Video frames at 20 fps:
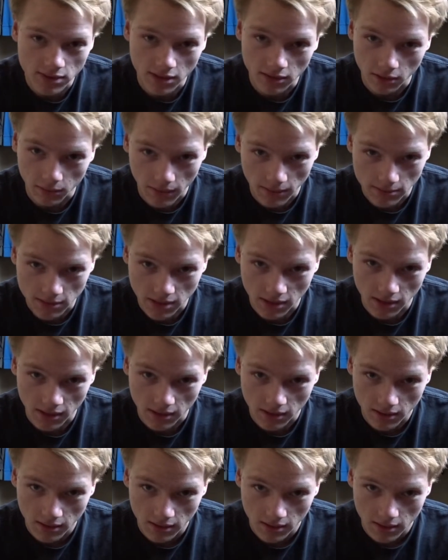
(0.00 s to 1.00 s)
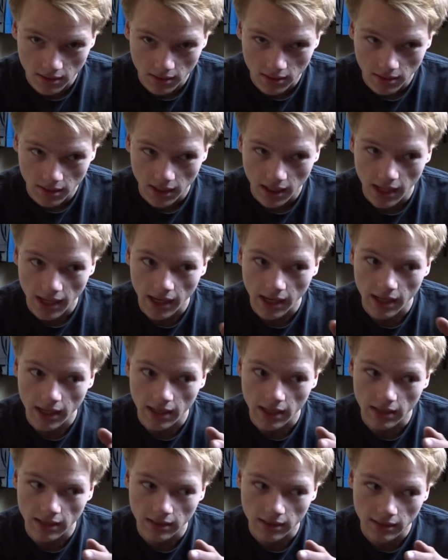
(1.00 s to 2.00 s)
on the website,
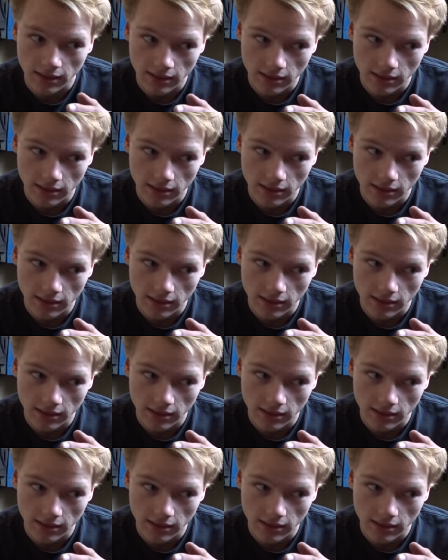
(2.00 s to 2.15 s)
and